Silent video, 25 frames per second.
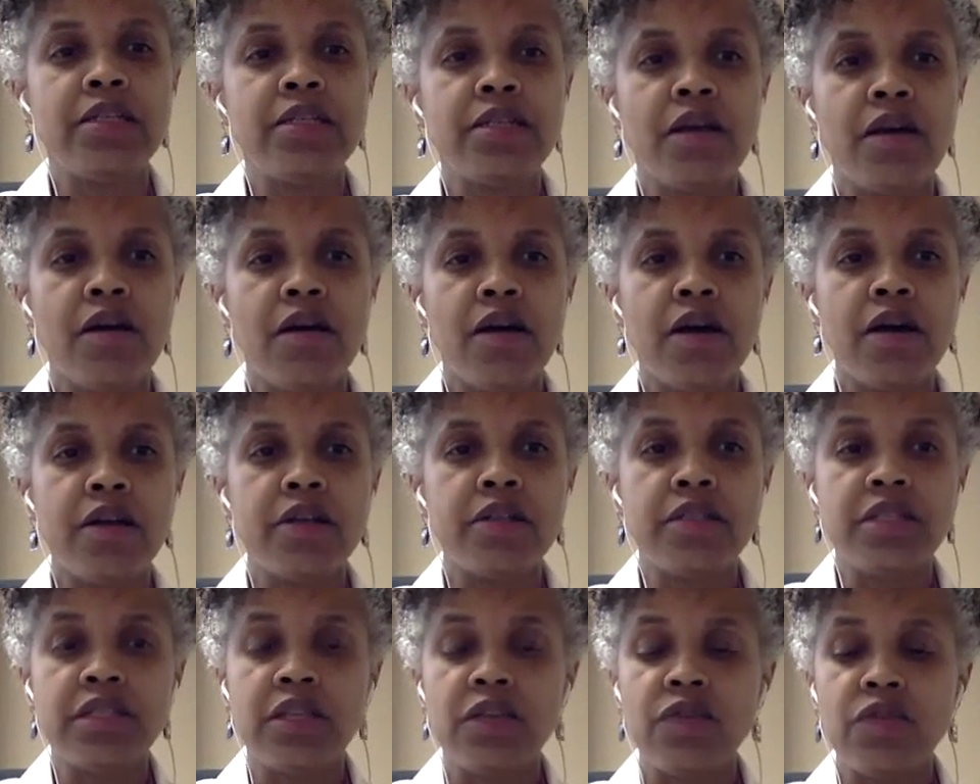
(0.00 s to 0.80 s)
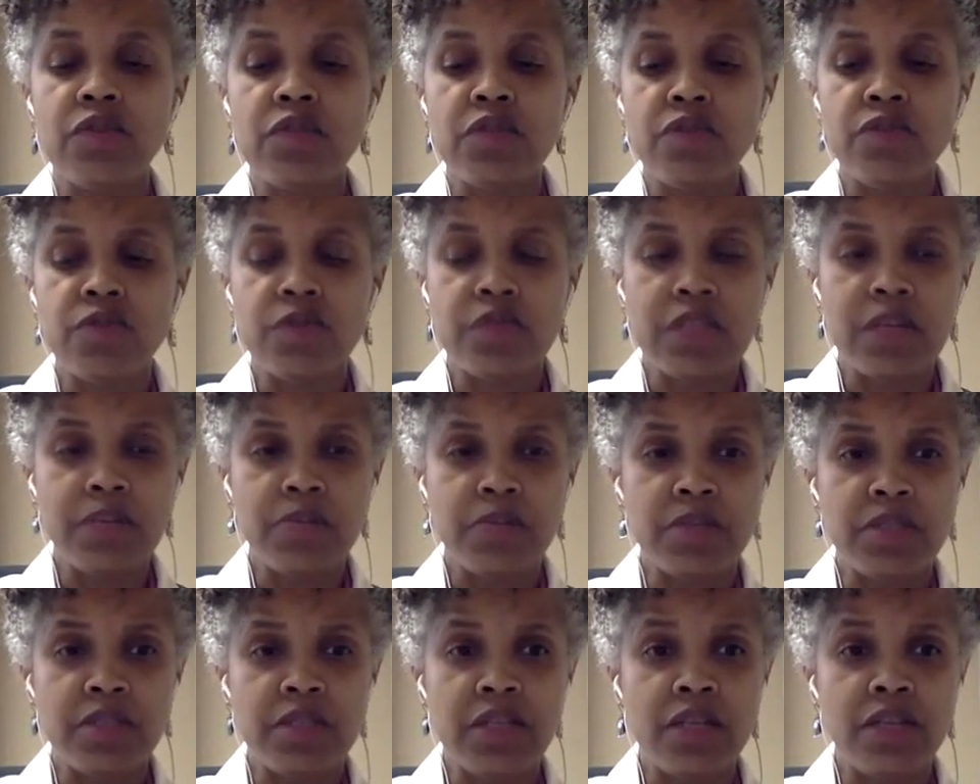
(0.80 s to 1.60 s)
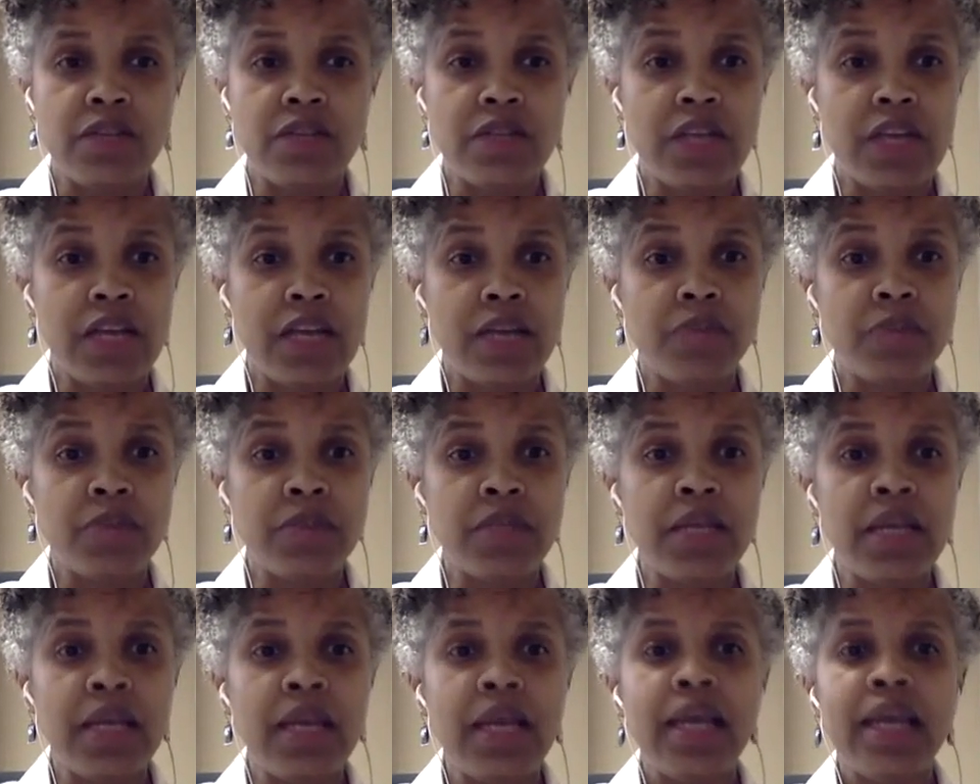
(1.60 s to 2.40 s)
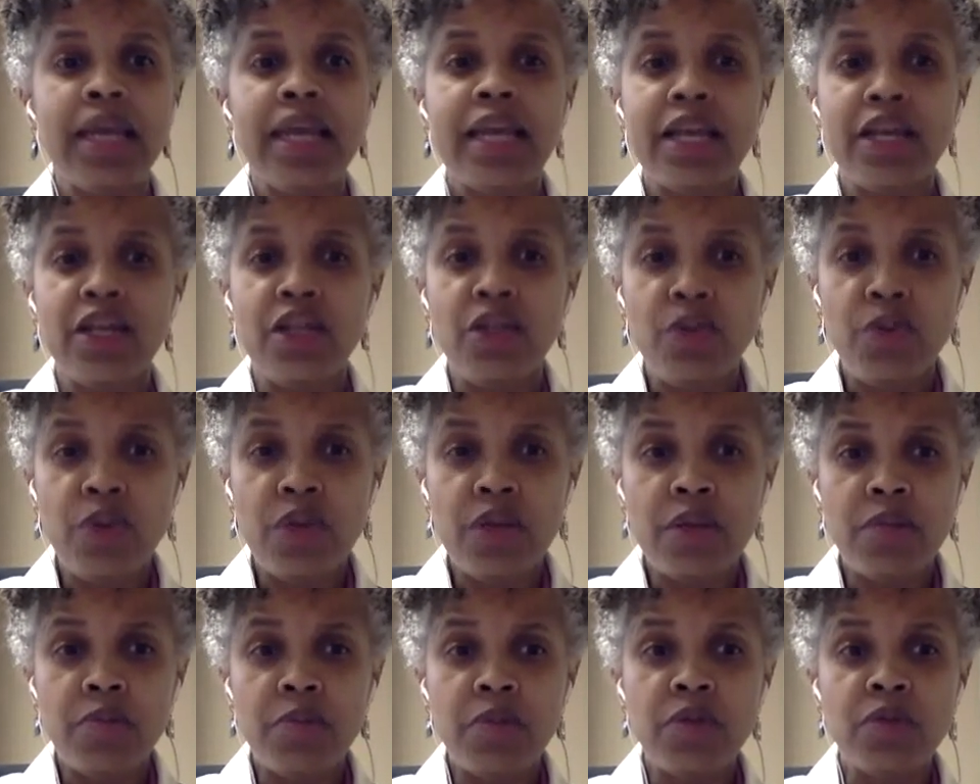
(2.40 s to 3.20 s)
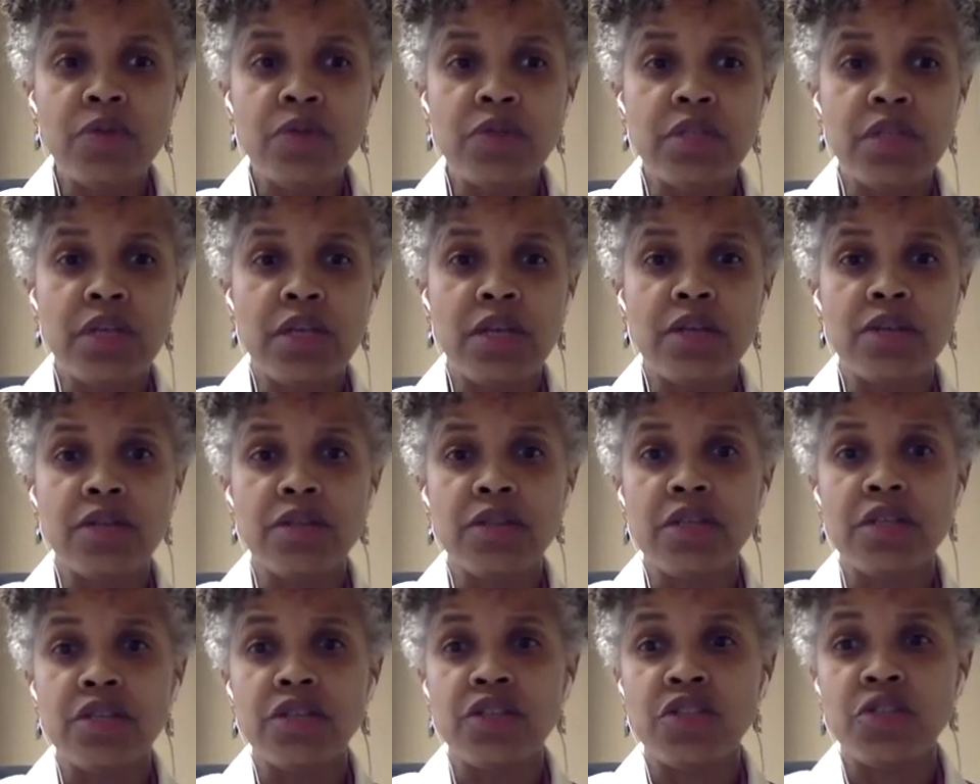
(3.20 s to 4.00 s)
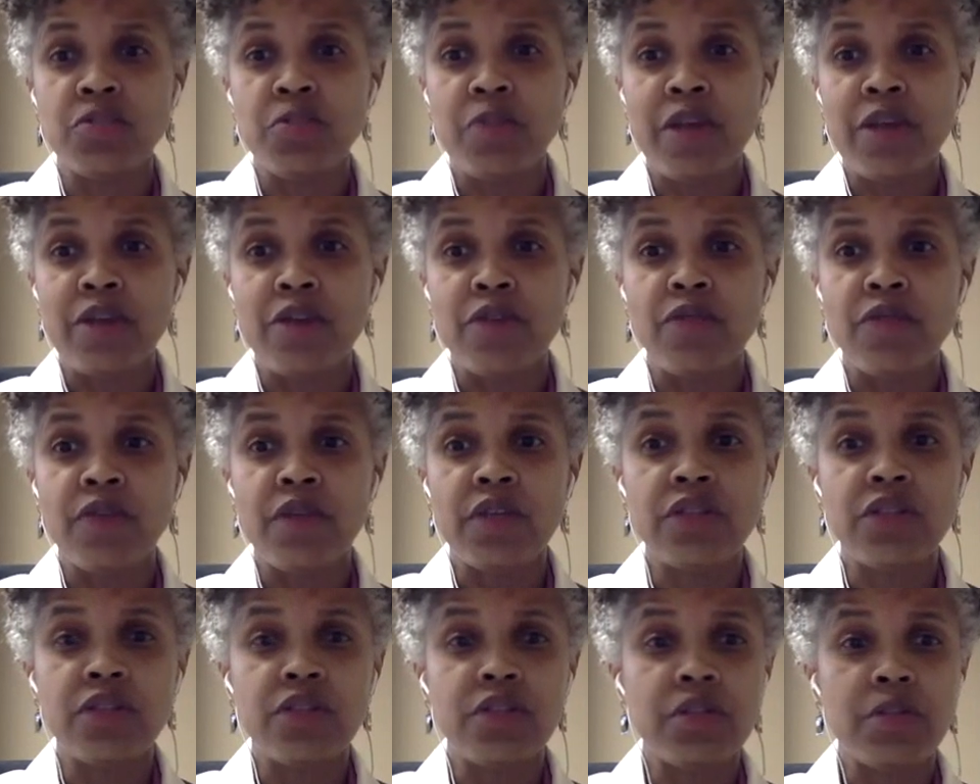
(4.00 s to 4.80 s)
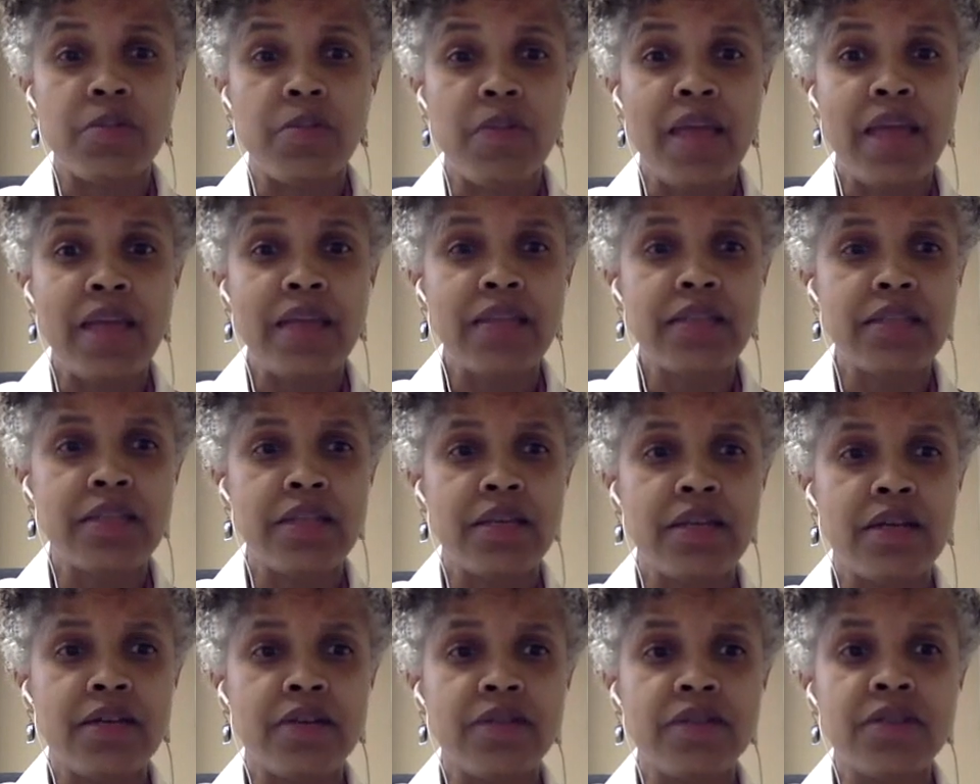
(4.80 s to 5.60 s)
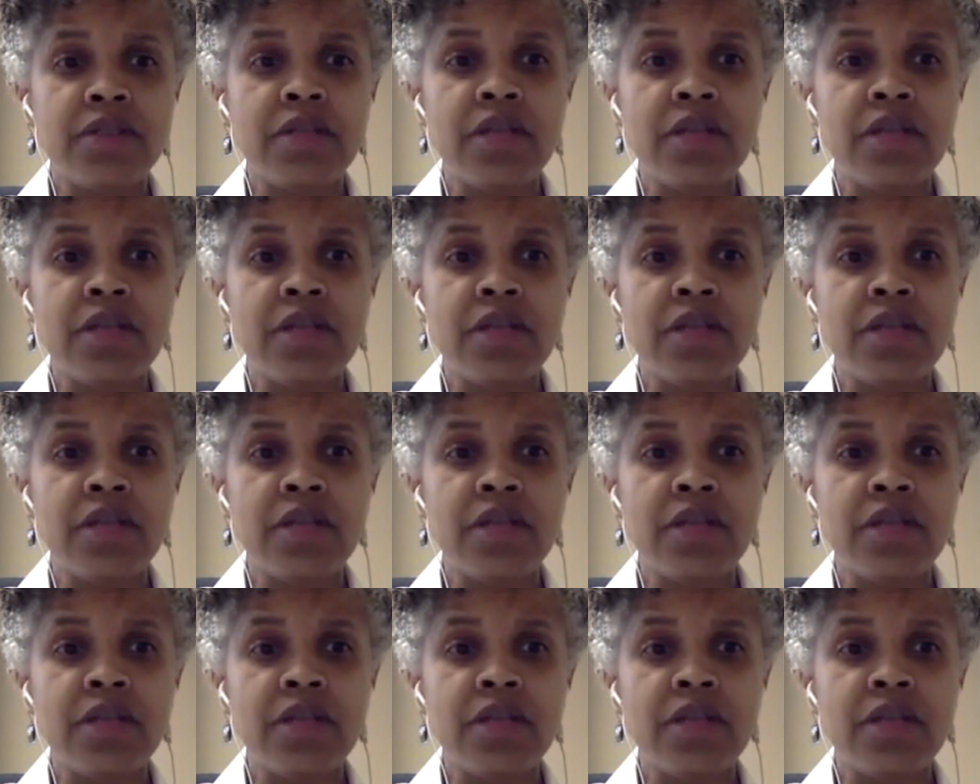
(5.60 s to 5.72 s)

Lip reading: on several different types of cell types, including immune cells such as macrophages and mast cells,